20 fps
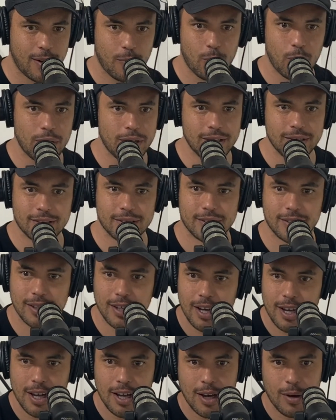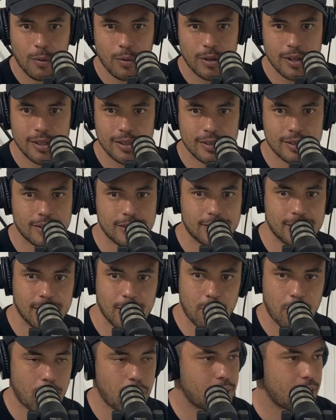Like what is what
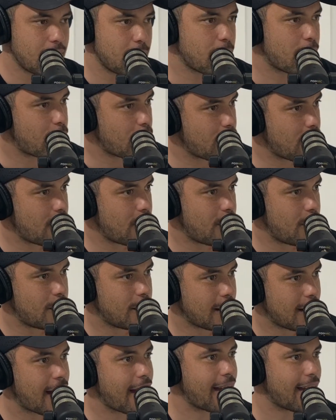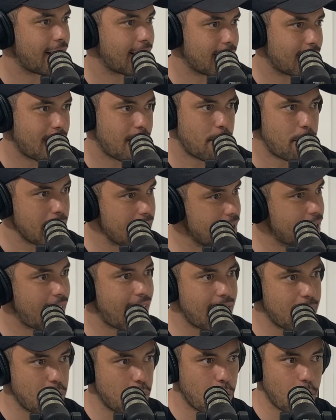does LeBron eat before like a big
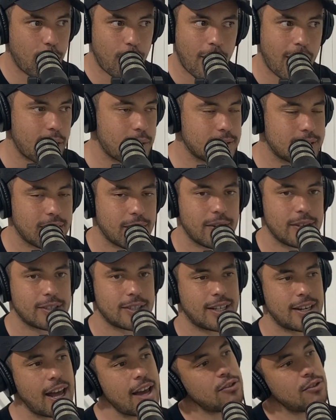game or final series?